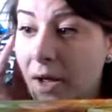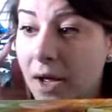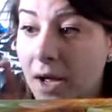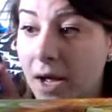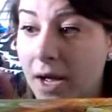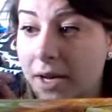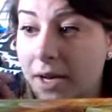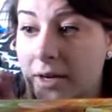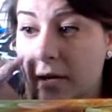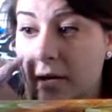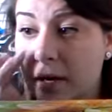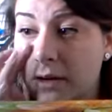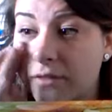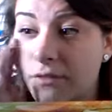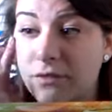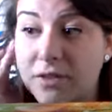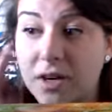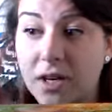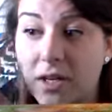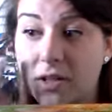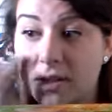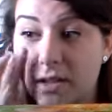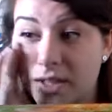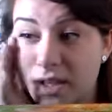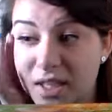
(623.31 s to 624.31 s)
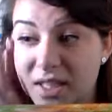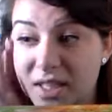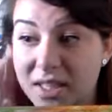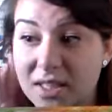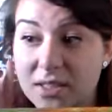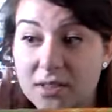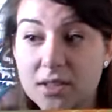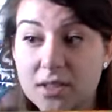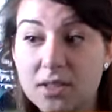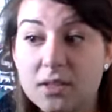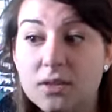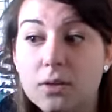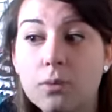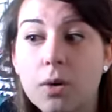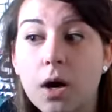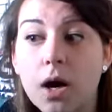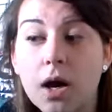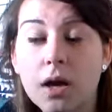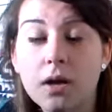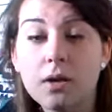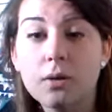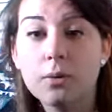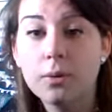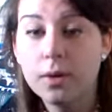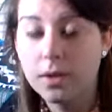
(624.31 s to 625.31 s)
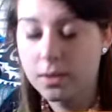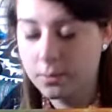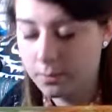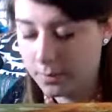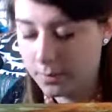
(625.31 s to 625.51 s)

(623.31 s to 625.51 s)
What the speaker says: and I find it easier to work with,